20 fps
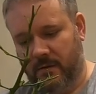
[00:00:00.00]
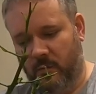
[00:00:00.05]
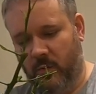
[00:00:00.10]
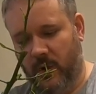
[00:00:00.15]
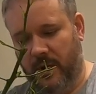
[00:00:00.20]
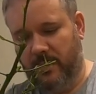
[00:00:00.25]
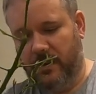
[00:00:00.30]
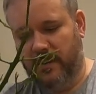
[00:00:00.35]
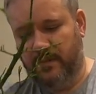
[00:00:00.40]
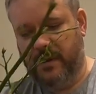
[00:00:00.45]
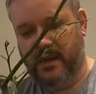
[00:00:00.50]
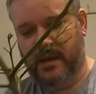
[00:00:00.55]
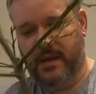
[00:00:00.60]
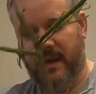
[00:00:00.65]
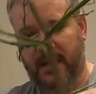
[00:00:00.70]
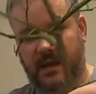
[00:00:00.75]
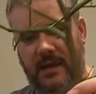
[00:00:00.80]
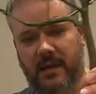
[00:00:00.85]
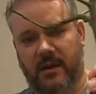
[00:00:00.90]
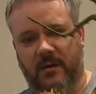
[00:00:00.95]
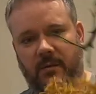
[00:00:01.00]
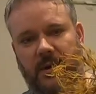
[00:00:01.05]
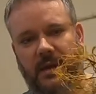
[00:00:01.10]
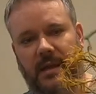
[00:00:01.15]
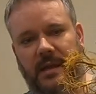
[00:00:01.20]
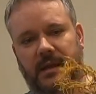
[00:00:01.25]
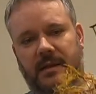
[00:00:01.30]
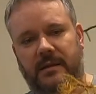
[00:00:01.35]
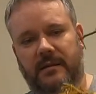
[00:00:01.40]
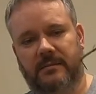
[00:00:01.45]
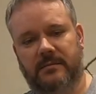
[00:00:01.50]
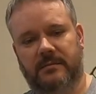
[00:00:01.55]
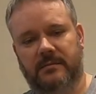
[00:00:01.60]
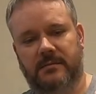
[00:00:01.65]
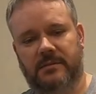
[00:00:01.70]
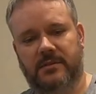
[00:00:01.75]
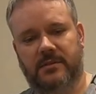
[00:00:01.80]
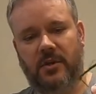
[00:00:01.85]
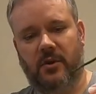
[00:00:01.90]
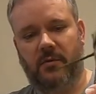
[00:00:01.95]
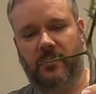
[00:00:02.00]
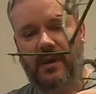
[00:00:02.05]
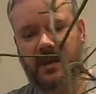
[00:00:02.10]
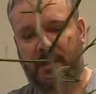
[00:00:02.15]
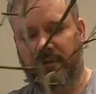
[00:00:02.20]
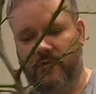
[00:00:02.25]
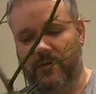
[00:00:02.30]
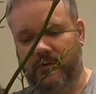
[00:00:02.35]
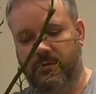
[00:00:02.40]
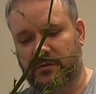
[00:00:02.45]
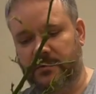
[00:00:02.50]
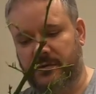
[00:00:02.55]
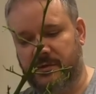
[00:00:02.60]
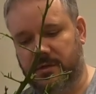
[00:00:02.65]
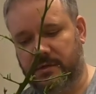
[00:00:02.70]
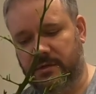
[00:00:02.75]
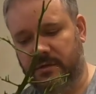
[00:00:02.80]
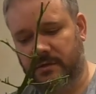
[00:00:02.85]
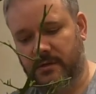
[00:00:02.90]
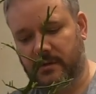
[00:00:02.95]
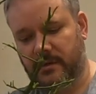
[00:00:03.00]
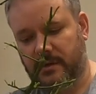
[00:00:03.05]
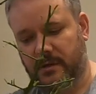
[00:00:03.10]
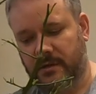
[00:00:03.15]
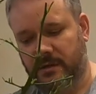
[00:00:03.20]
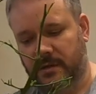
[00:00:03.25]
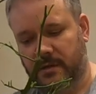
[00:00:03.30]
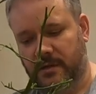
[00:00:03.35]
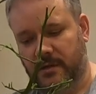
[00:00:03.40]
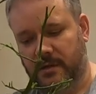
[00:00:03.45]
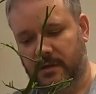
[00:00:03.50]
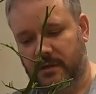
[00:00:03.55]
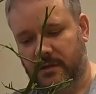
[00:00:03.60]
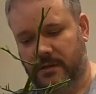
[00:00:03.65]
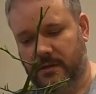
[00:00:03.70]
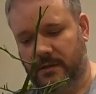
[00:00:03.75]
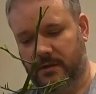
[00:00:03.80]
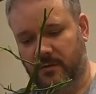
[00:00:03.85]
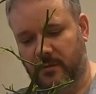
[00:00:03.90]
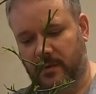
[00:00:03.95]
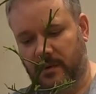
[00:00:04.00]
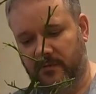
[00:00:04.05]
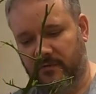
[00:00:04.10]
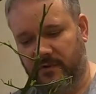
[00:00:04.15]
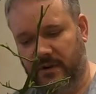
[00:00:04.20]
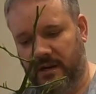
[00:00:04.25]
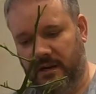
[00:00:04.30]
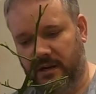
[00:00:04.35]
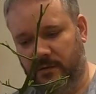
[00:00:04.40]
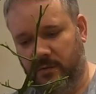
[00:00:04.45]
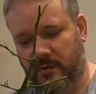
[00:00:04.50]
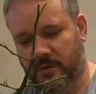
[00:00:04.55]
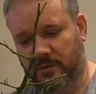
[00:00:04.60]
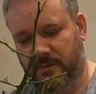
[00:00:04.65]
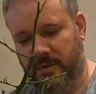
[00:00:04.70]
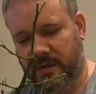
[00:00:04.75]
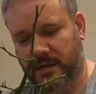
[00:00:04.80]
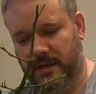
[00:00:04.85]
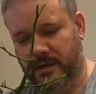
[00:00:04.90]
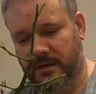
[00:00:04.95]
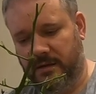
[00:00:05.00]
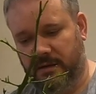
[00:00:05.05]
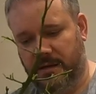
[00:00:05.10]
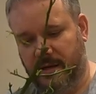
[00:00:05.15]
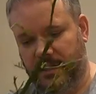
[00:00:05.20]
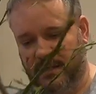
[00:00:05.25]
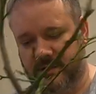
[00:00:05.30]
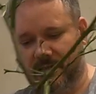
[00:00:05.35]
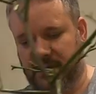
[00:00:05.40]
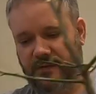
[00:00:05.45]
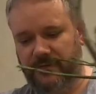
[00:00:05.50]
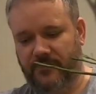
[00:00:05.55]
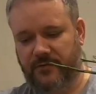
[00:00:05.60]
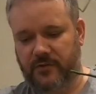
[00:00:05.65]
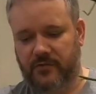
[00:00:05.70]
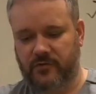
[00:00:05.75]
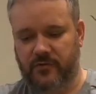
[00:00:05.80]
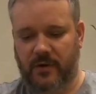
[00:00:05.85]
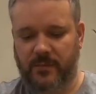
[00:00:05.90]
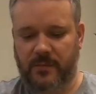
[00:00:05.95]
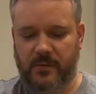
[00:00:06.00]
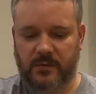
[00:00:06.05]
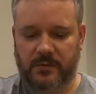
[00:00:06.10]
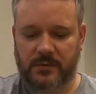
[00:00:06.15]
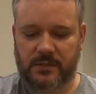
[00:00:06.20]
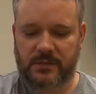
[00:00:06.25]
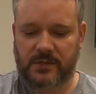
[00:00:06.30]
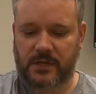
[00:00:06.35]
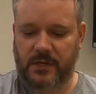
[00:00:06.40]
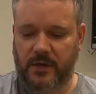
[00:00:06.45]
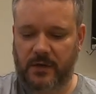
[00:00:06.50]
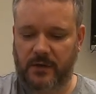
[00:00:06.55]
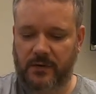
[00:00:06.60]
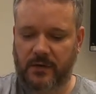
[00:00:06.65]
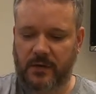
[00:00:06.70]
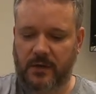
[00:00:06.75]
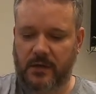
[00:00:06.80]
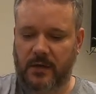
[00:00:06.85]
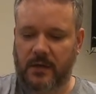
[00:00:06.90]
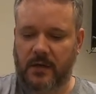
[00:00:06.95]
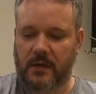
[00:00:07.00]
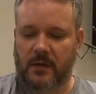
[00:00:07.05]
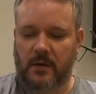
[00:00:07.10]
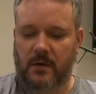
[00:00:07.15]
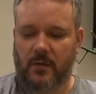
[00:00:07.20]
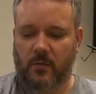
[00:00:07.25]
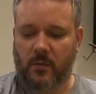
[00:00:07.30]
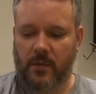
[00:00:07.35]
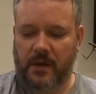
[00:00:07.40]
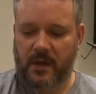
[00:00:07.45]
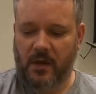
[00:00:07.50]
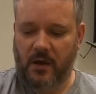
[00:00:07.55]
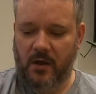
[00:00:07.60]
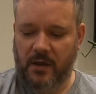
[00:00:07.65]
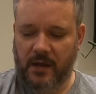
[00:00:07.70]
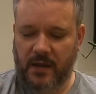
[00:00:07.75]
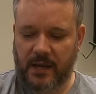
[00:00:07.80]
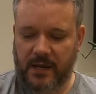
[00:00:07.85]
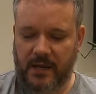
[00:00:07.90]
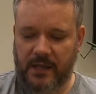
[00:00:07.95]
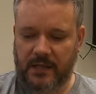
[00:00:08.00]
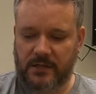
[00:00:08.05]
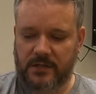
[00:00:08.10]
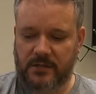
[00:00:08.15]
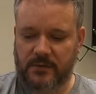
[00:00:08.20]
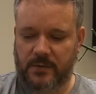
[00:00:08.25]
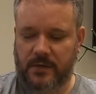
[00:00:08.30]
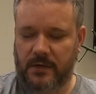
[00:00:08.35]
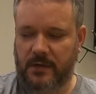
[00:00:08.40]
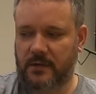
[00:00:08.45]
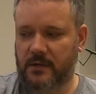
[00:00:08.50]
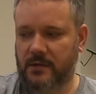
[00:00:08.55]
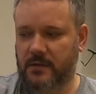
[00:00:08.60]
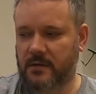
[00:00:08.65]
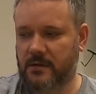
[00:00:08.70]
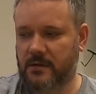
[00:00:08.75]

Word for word: we would be hacking away so many roots that we really would be asking for trouble. So we can't get it into a